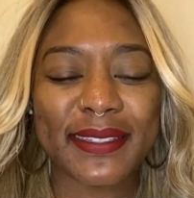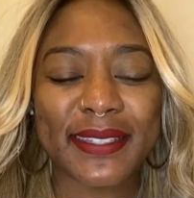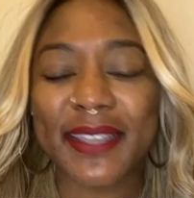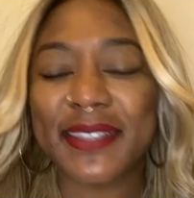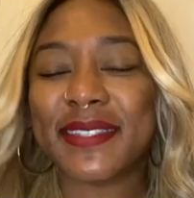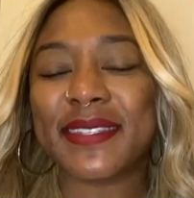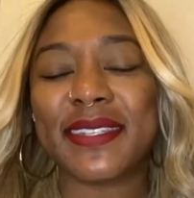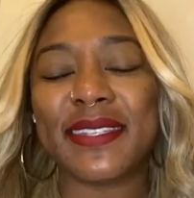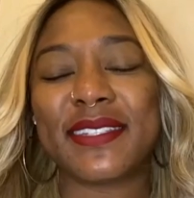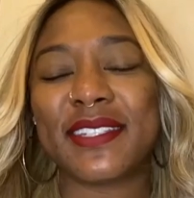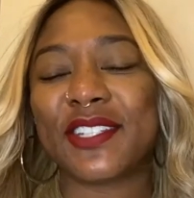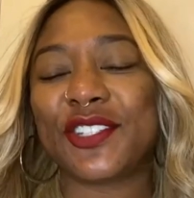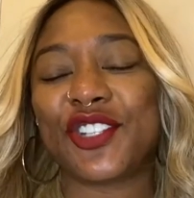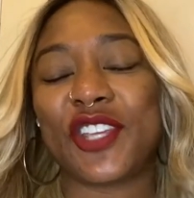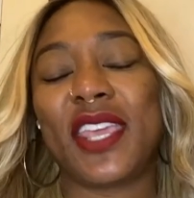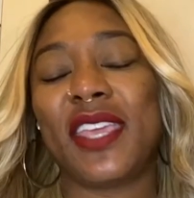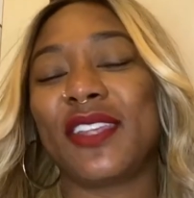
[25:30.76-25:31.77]
does need to
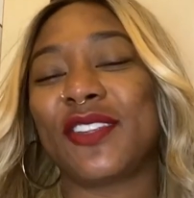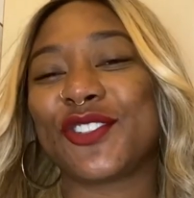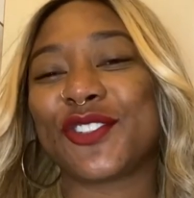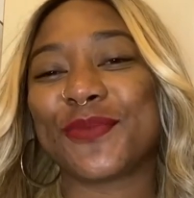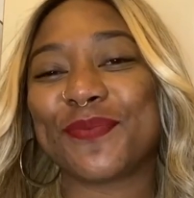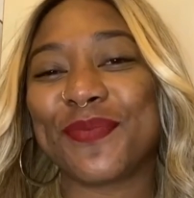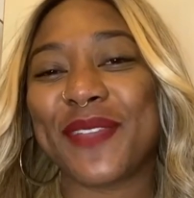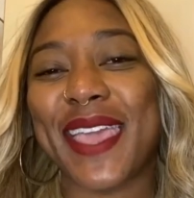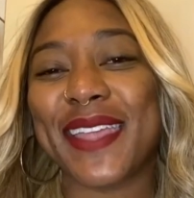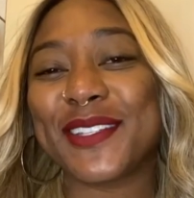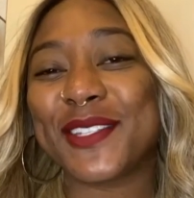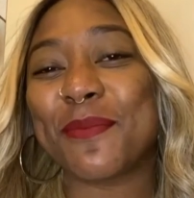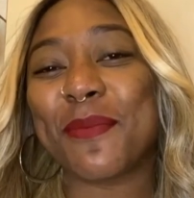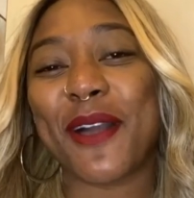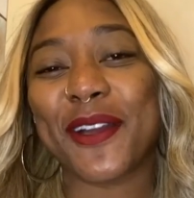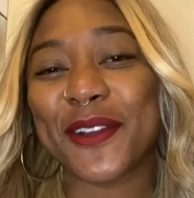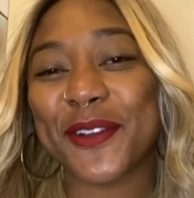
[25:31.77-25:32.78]
change and
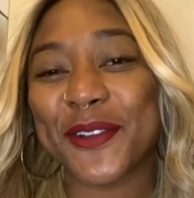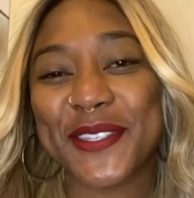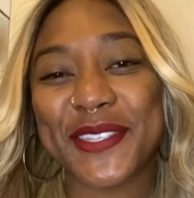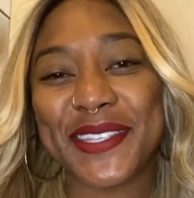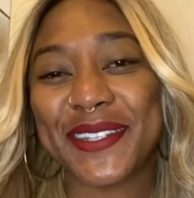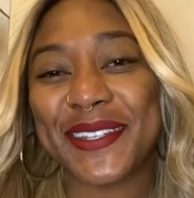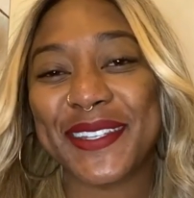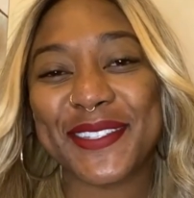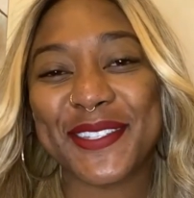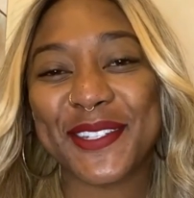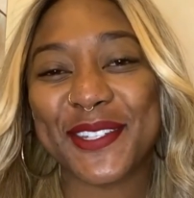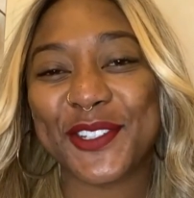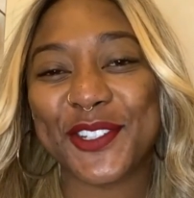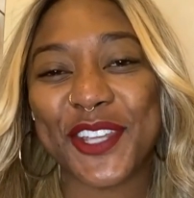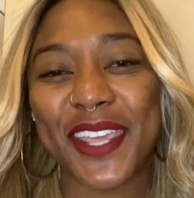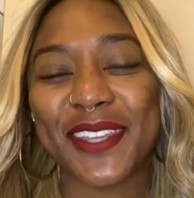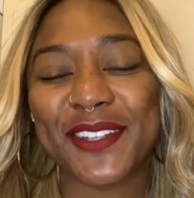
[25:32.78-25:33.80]
democracy needs to
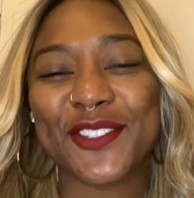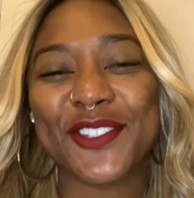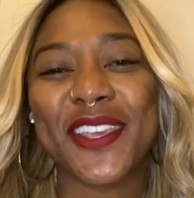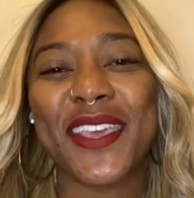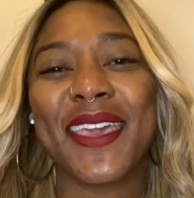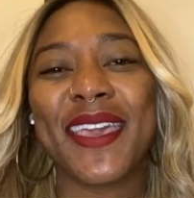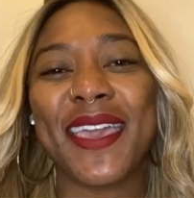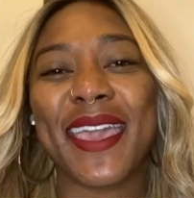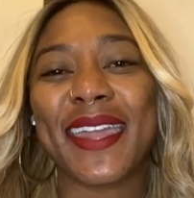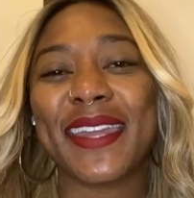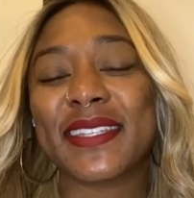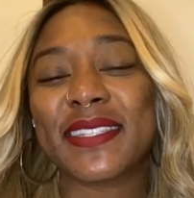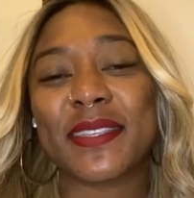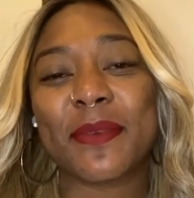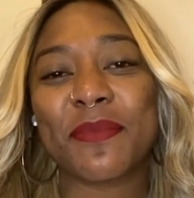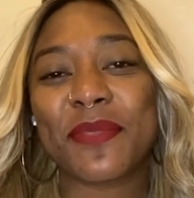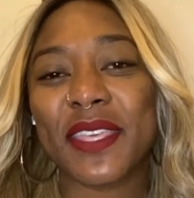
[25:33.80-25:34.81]
change. And
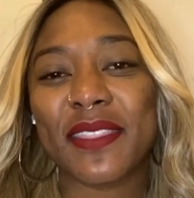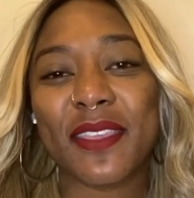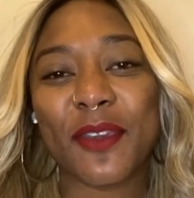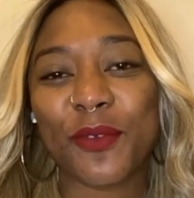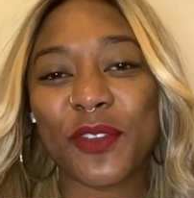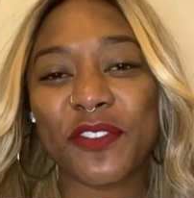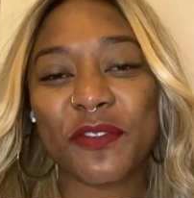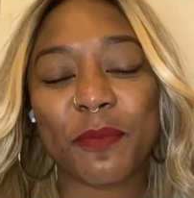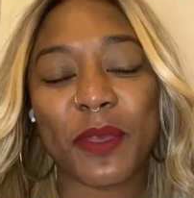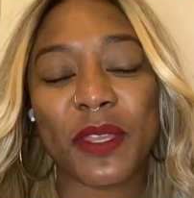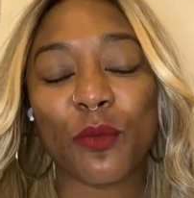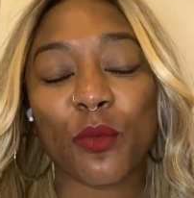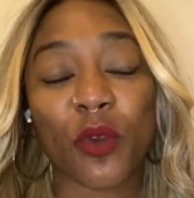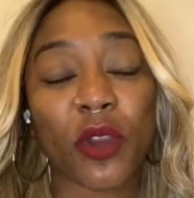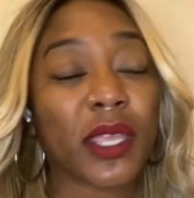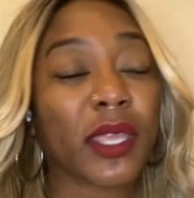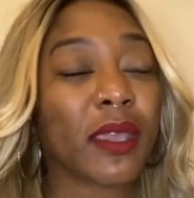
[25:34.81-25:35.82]
it's something that we've
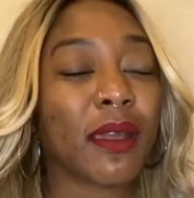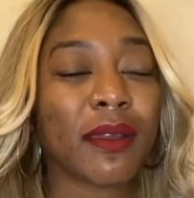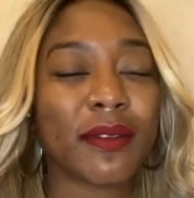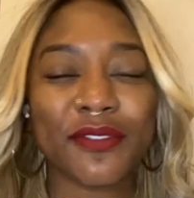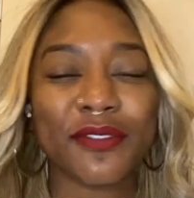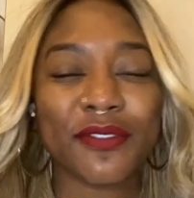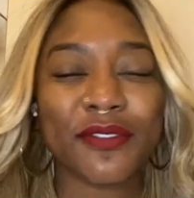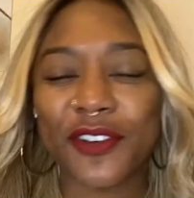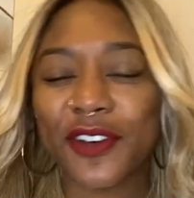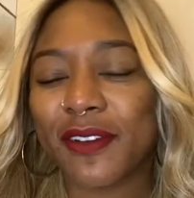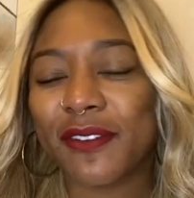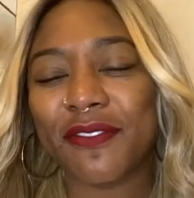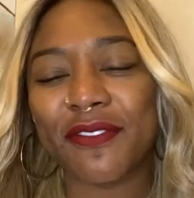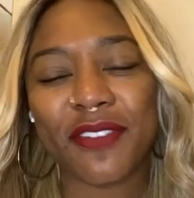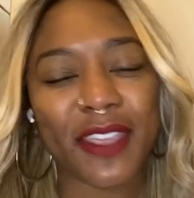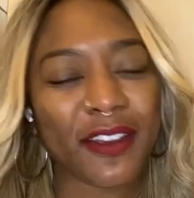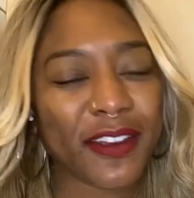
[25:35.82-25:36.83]
been working on for a
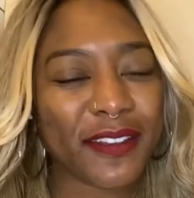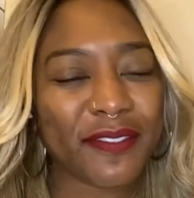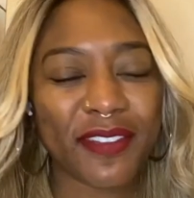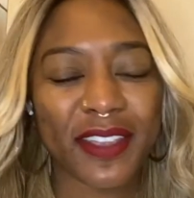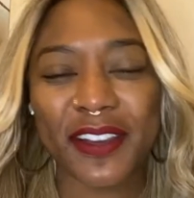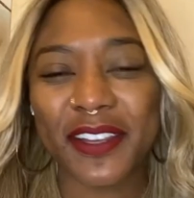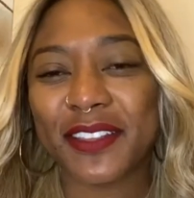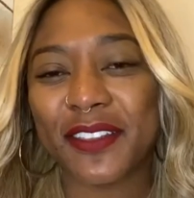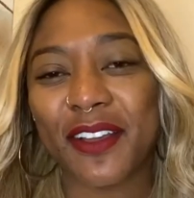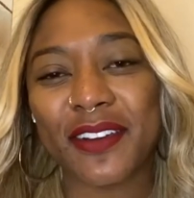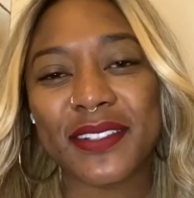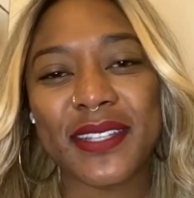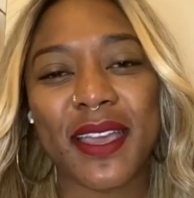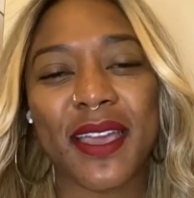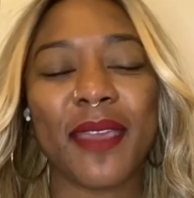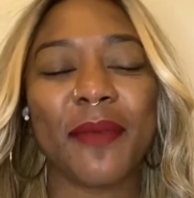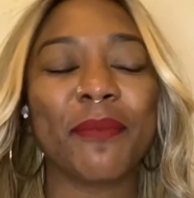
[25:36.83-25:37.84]
very, very long
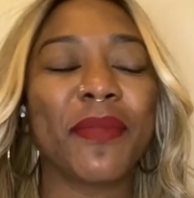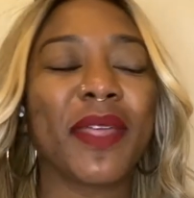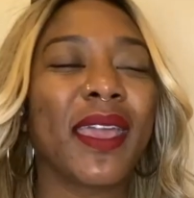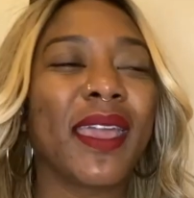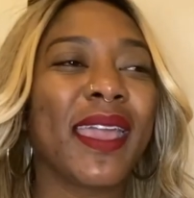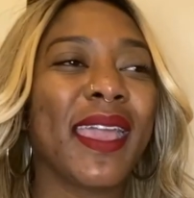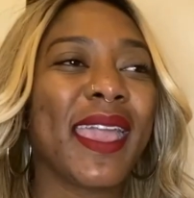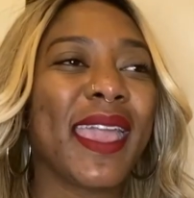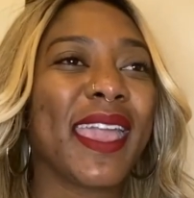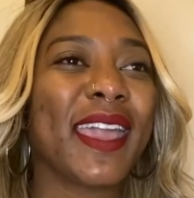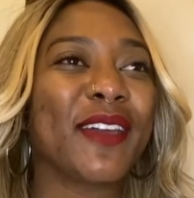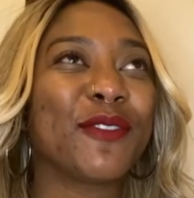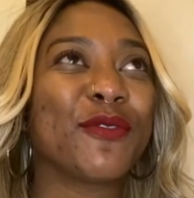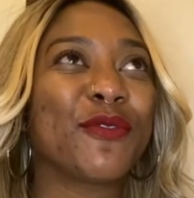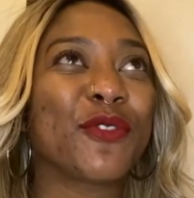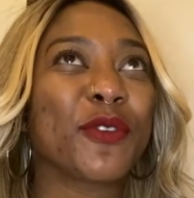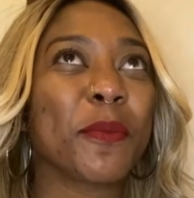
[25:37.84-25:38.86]
time.
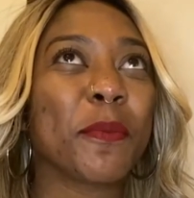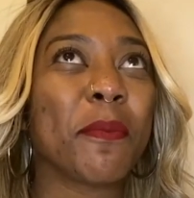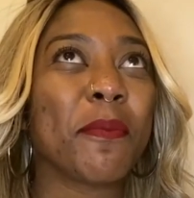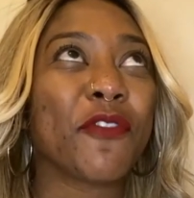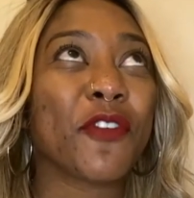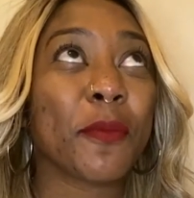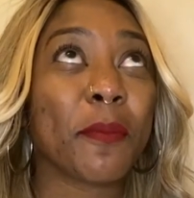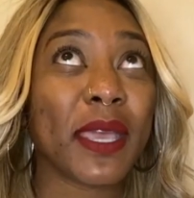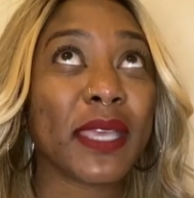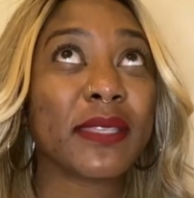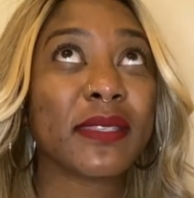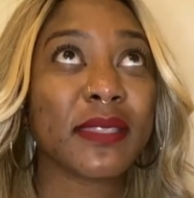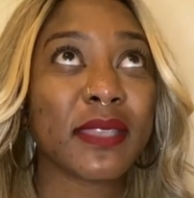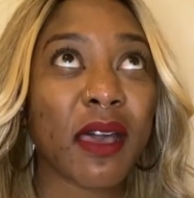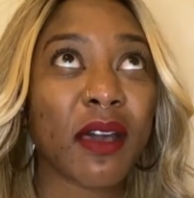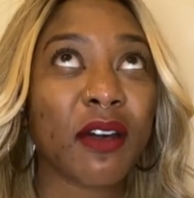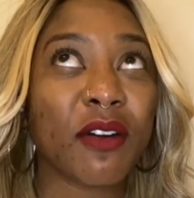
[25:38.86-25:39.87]
And for, for
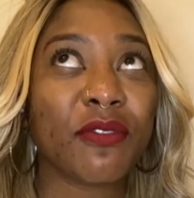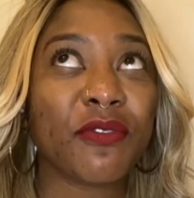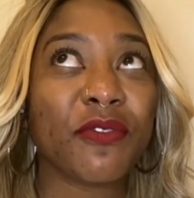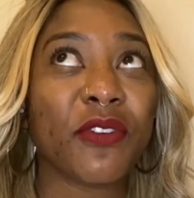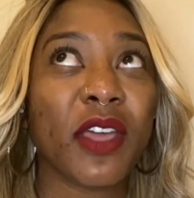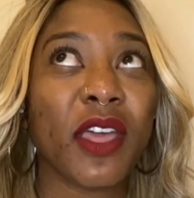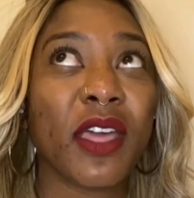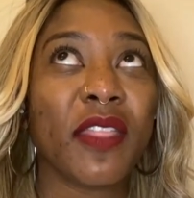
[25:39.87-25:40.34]
myself,